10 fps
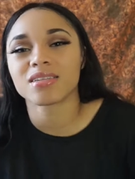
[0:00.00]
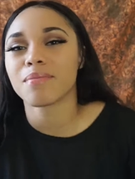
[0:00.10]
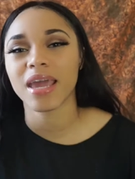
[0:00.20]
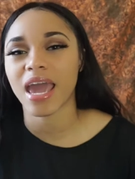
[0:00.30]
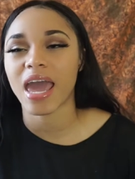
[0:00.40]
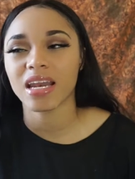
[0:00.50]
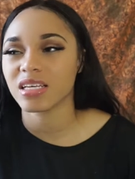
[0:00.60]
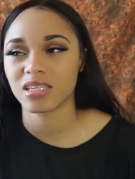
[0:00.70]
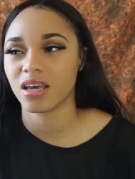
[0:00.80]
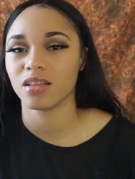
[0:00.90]
doesn't make
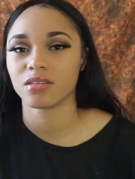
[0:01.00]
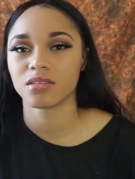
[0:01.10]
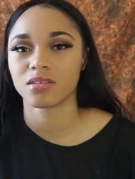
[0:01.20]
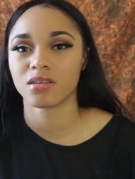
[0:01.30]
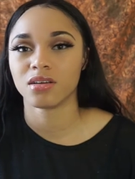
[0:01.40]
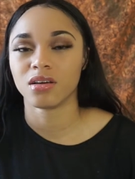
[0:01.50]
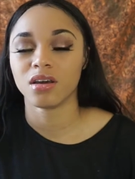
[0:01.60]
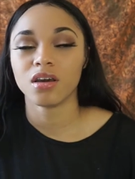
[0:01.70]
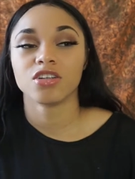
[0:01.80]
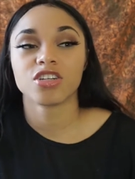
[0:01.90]
any sense.
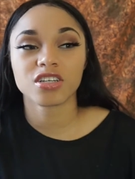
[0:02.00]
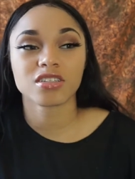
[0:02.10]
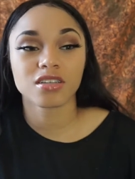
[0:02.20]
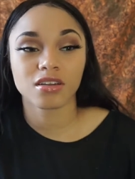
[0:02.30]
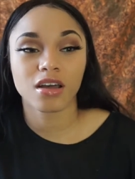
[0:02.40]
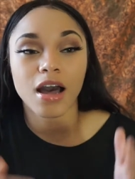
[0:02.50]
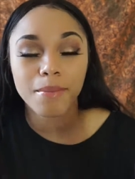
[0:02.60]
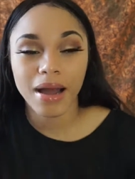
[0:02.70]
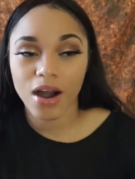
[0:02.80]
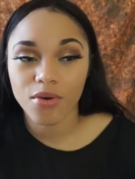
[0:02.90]
Just
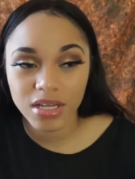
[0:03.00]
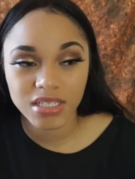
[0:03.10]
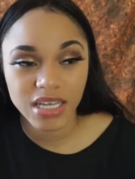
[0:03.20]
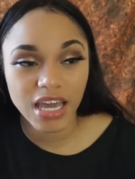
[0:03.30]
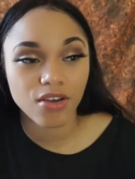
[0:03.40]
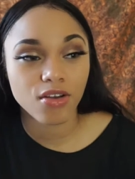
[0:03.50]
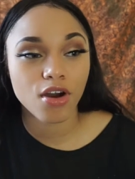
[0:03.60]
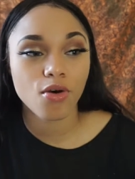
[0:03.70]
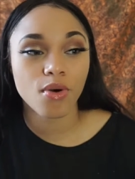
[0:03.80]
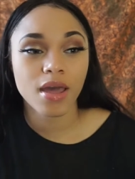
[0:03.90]
come out and say, you
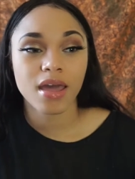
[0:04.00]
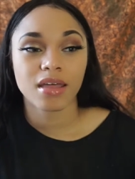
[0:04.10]
know,